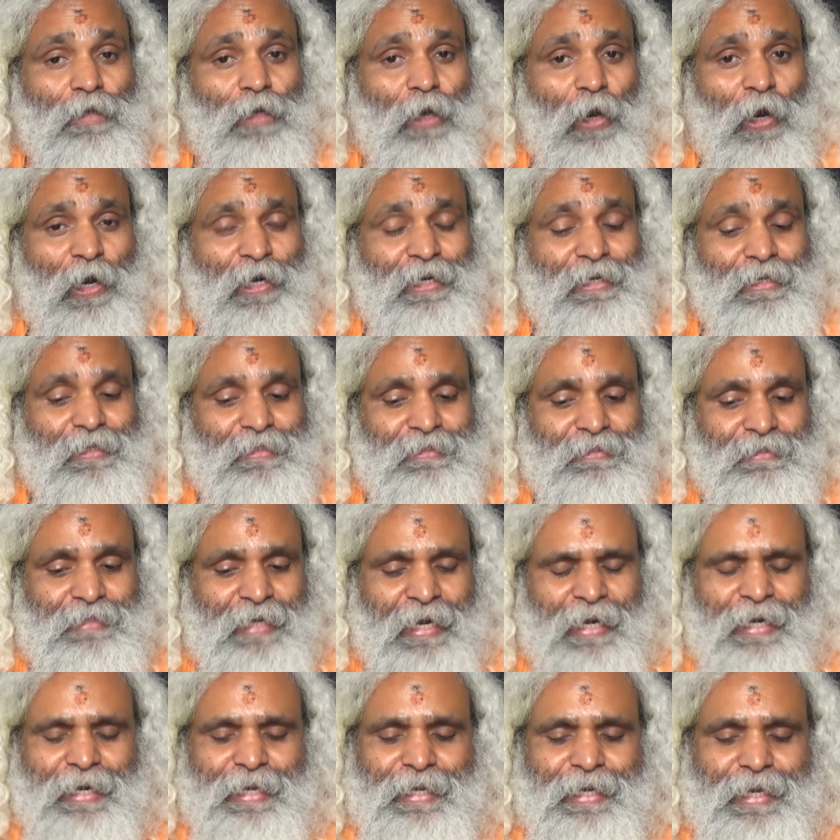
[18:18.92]

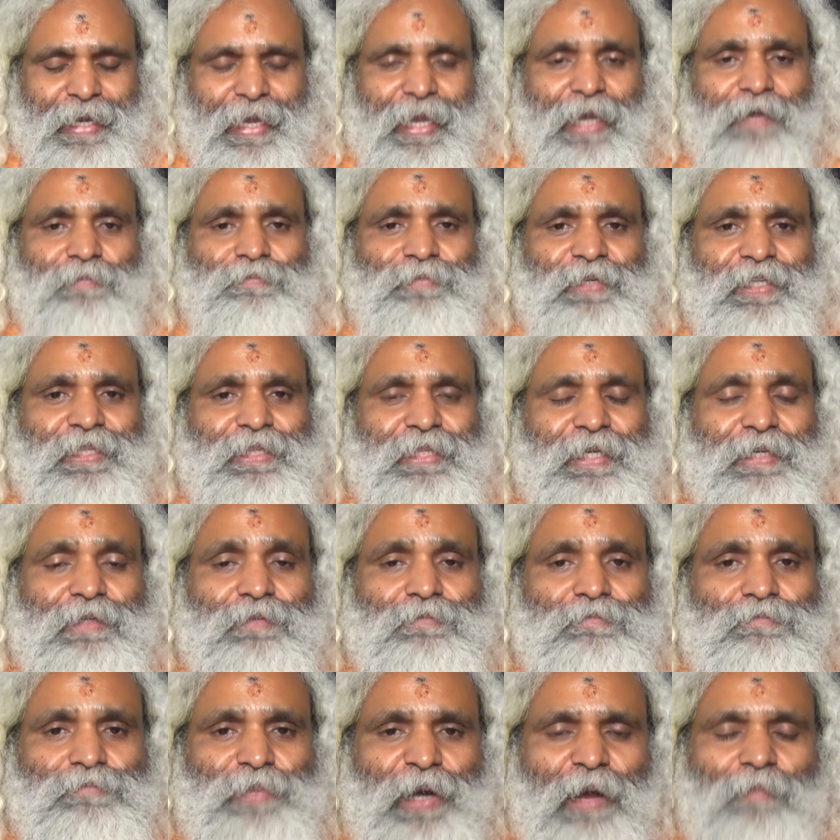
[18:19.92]
understanding
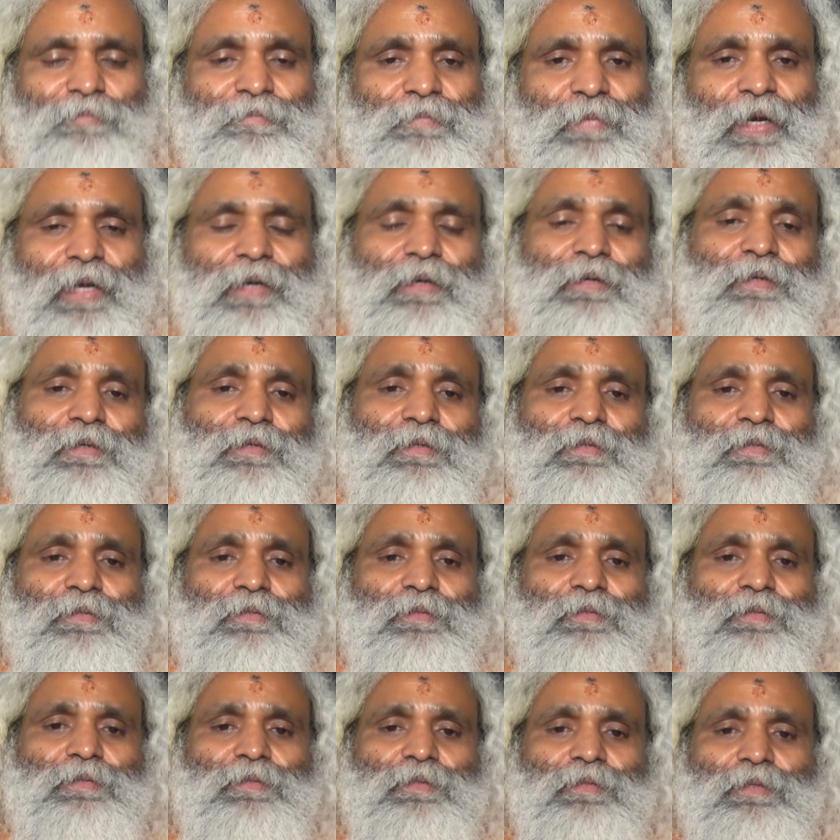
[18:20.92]
everything Brahman,
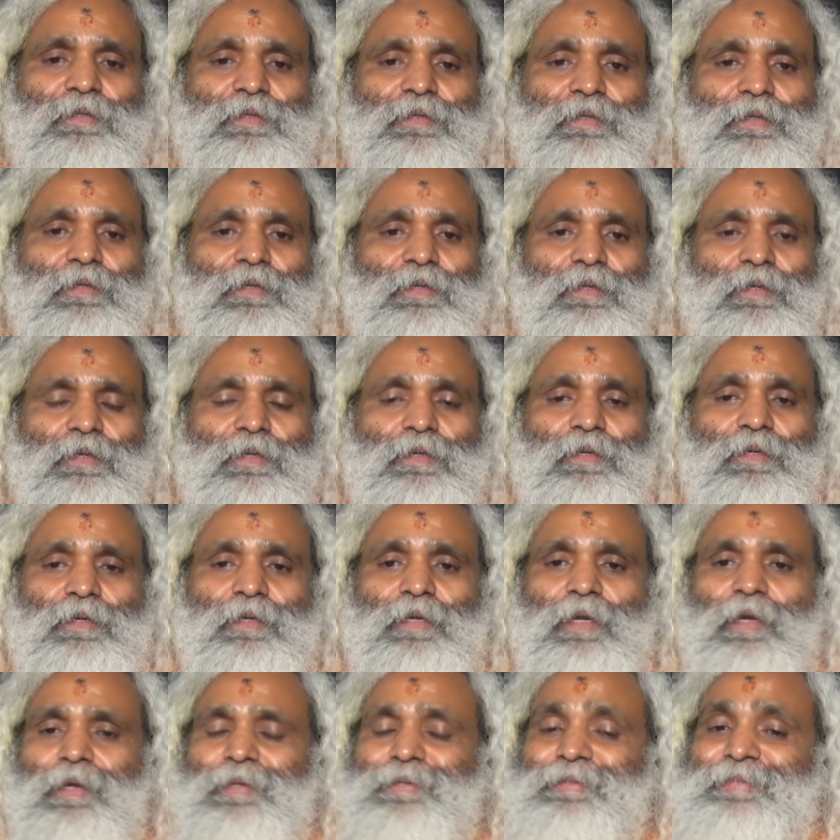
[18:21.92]

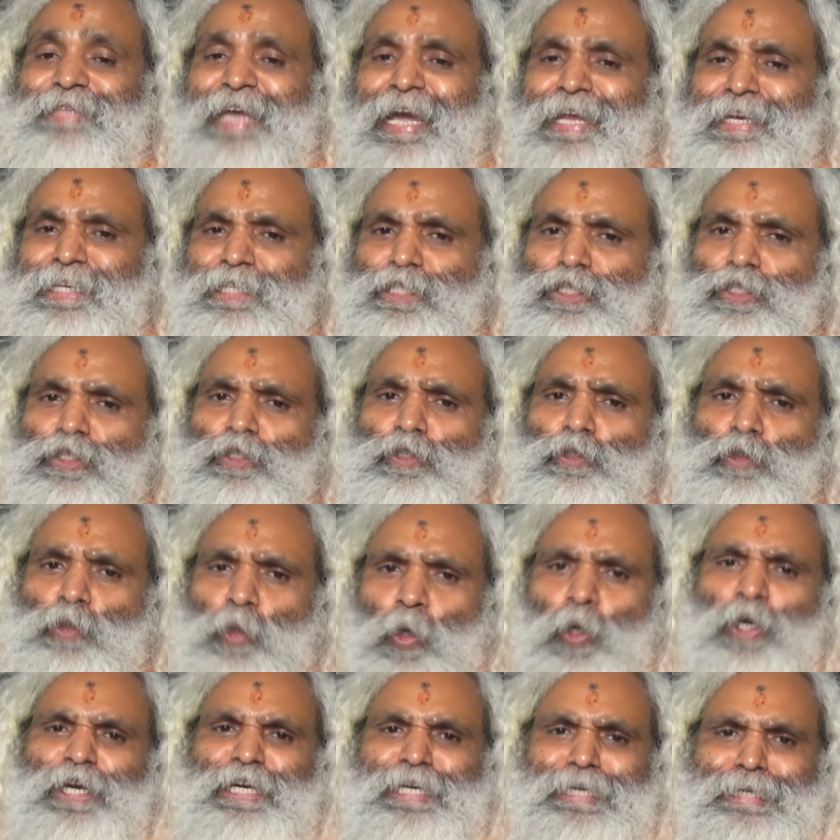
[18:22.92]
there is
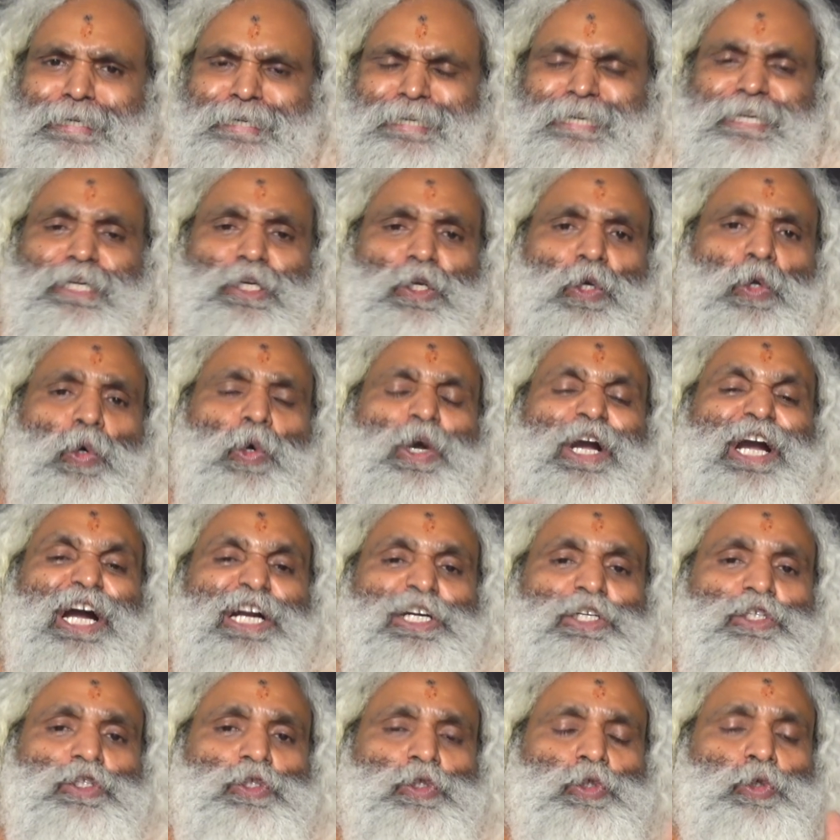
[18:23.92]
no need to
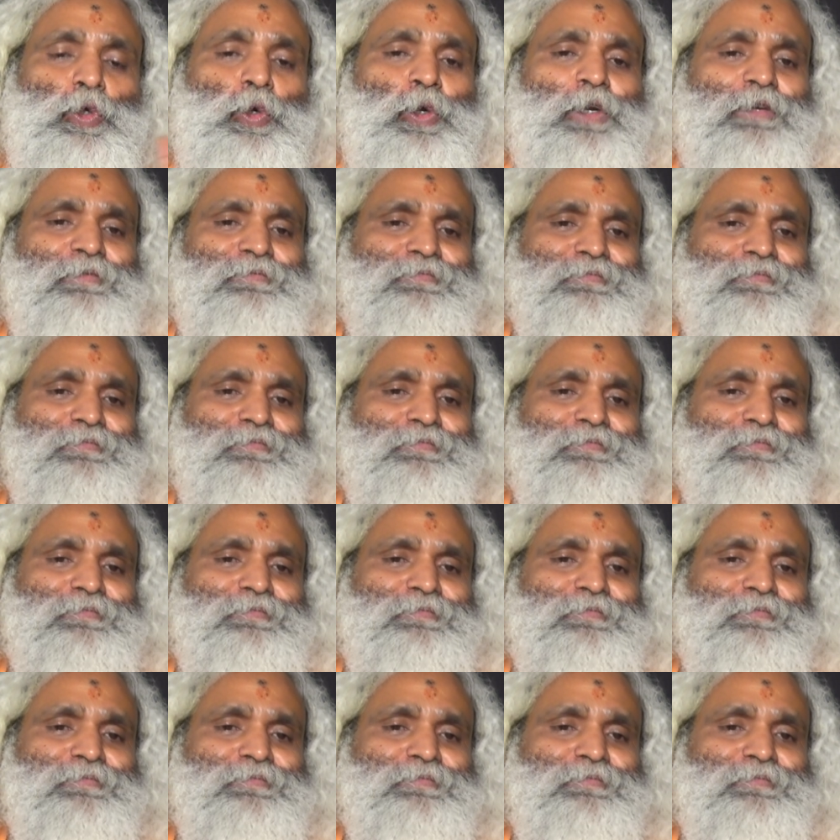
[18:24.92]
control.